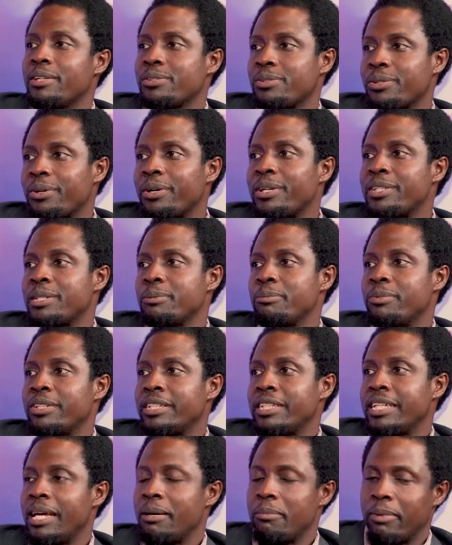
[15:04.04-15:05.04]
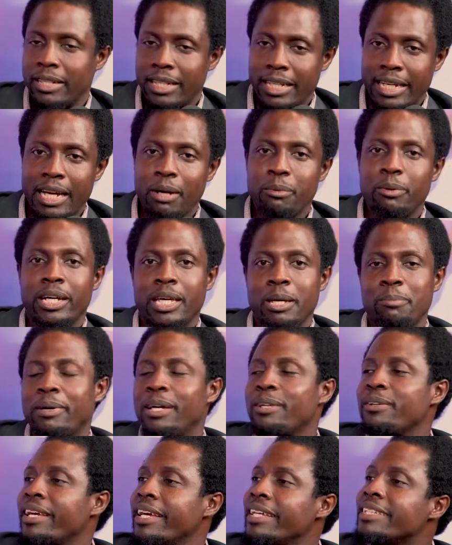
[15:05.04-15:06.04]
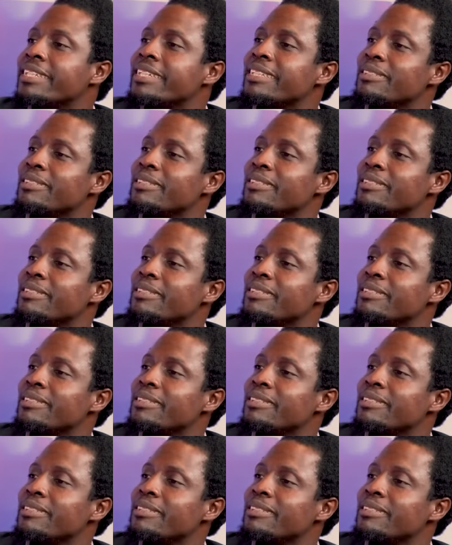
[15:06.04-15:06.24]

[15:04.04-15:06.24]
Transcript: to contribute here. But again, we keep educating.